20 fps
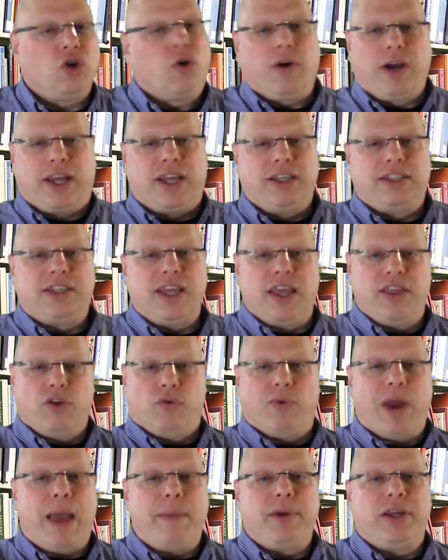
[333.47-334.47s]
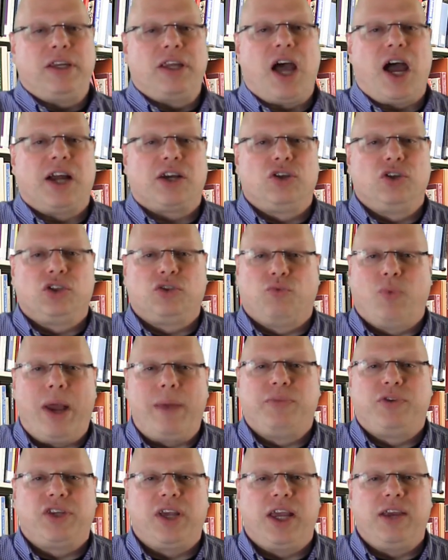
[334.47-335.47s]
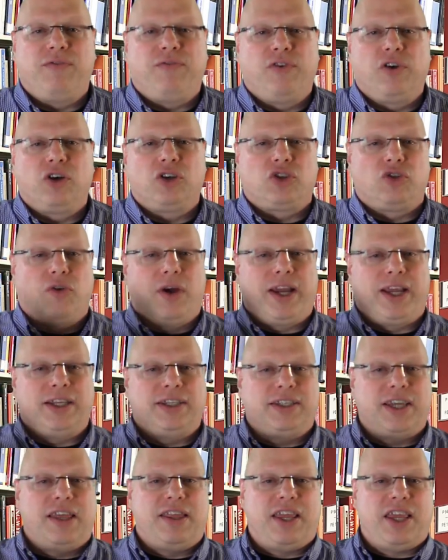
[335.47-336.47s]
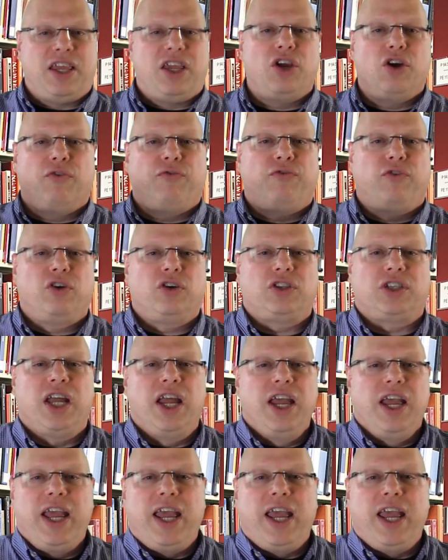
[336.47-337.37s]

or I can say the Rabbit Doctor's website first, or I can say the year first.